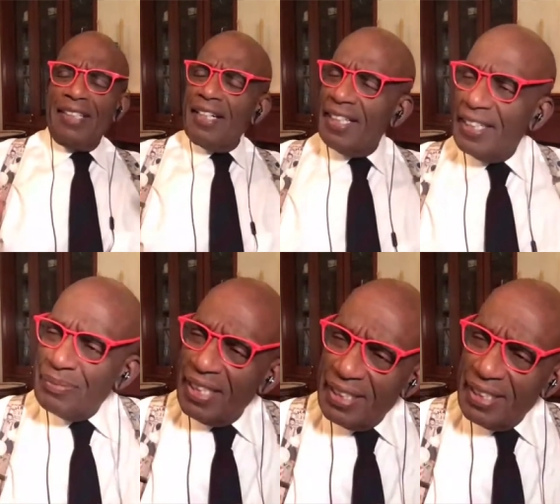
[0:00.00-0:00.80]
Uh,
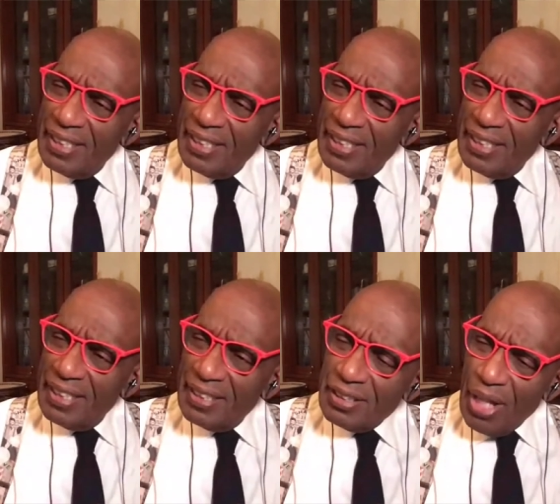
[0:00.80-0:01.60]
uh,
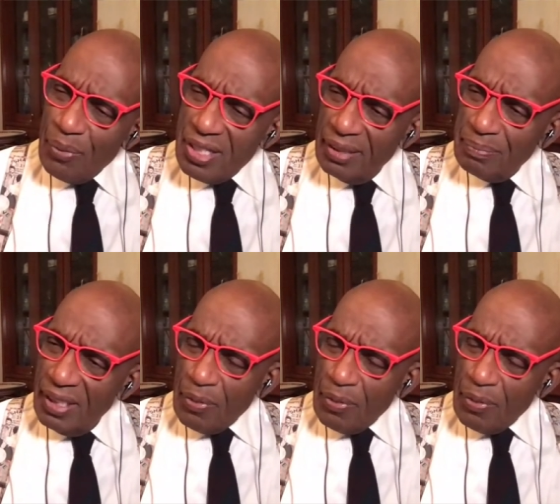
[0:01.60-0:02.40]
so that was
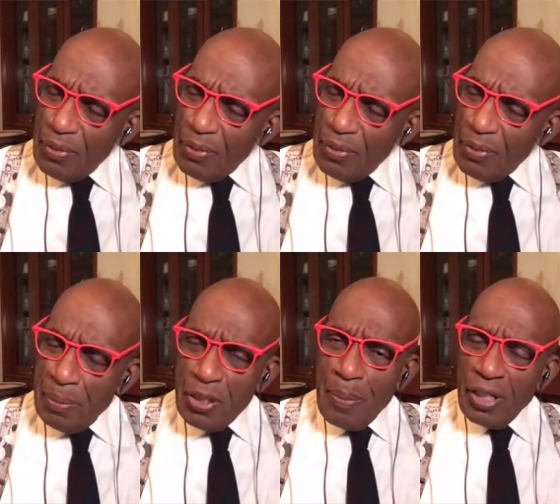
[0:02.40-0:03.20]
uh, that was
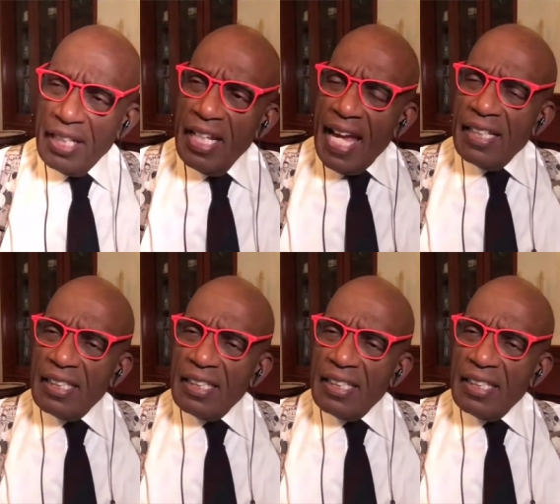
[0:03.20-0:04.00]
pretty special. And
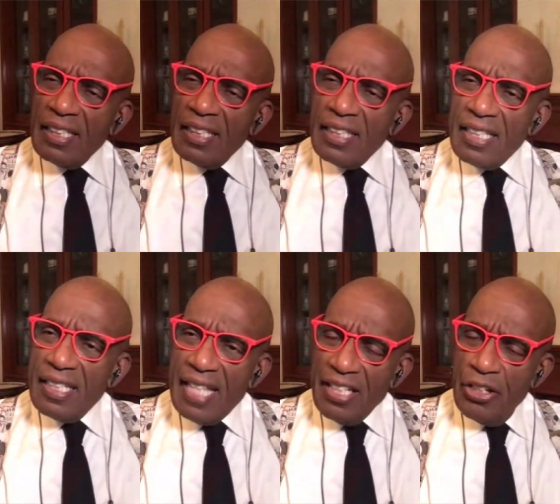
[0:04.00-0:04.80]
and
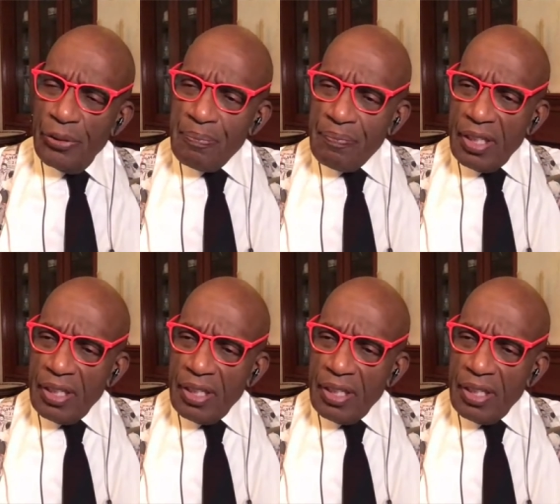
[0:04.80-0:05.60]
that year,
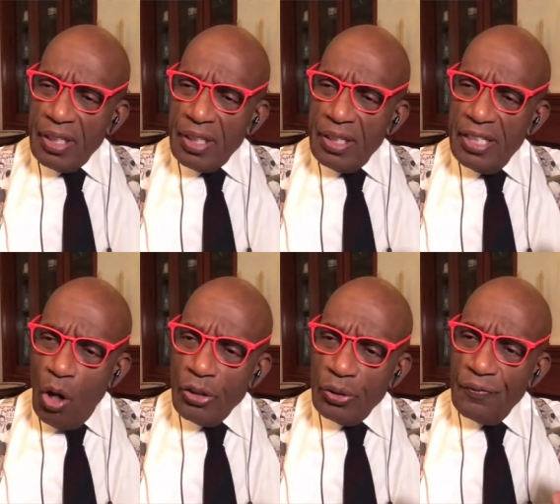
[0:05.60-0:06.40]
the
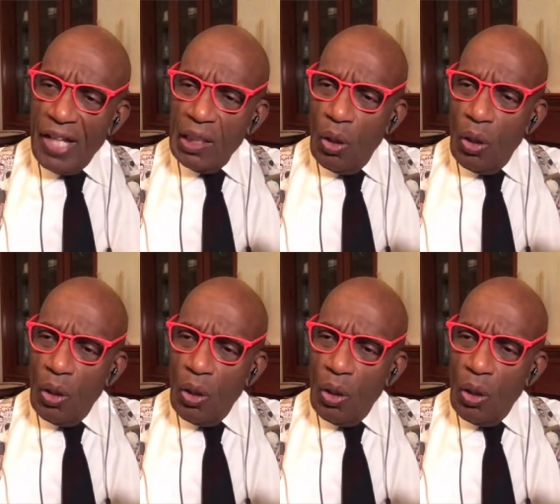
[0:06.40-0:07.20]
inaugural fell
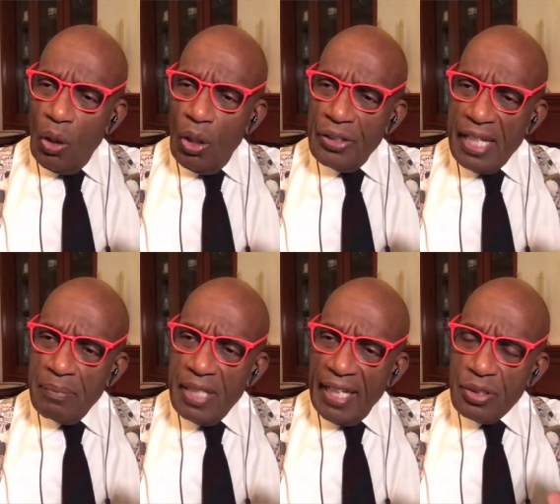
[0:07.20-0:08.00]
on the same
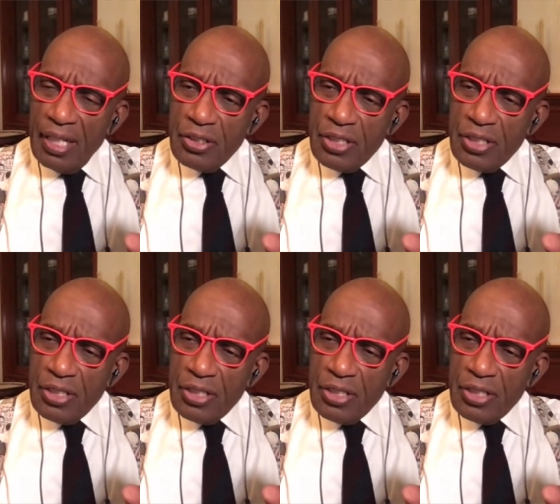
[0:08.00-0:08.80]
day as
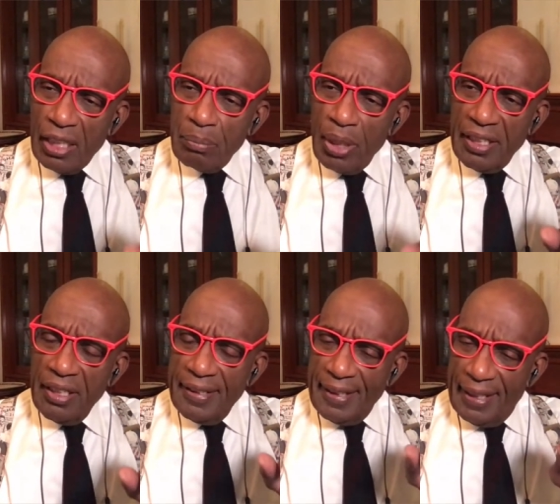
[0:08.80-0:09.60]
as
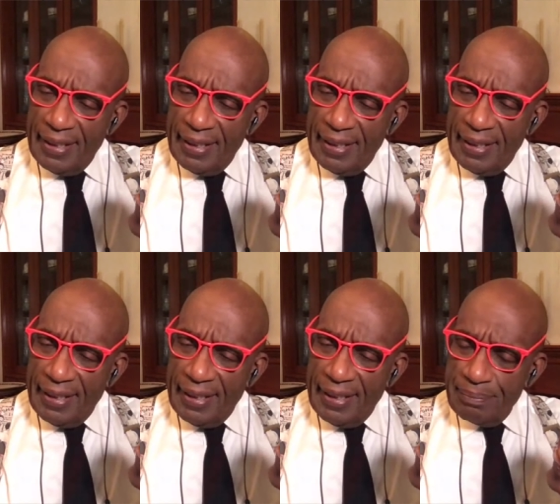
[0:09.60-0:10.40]
celebrating
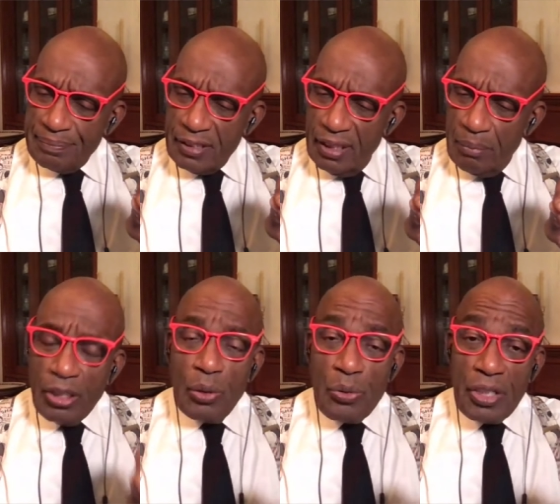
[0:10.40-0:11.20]
uh,
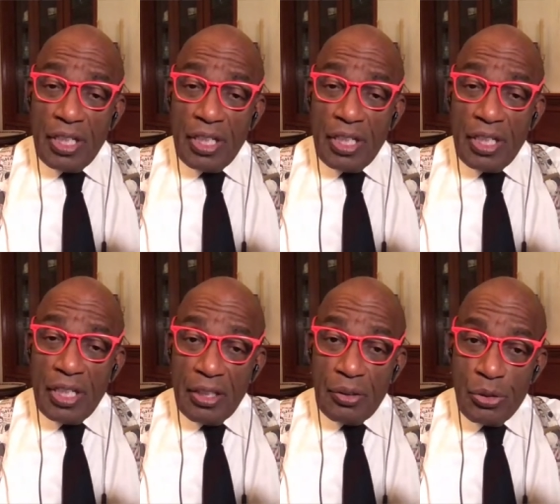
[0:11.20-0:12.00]
Martin Luther King
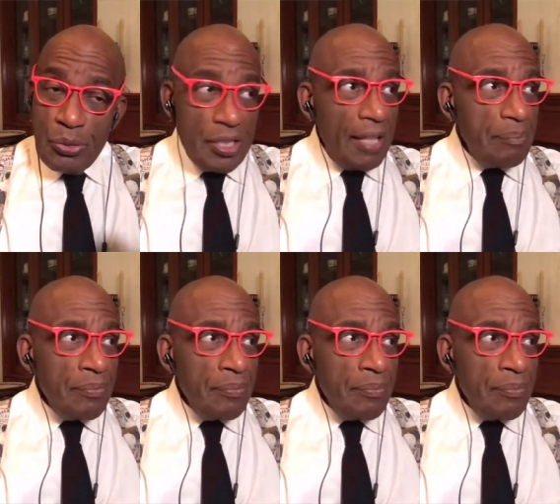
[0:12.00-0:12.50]
Jr. Day.